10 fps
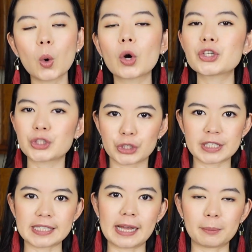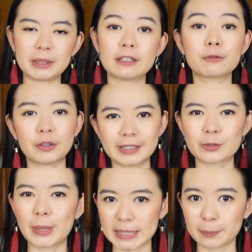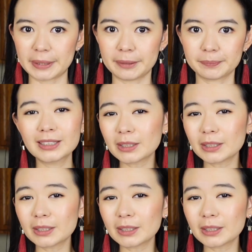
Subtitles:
or sugar snap pea for this recipe.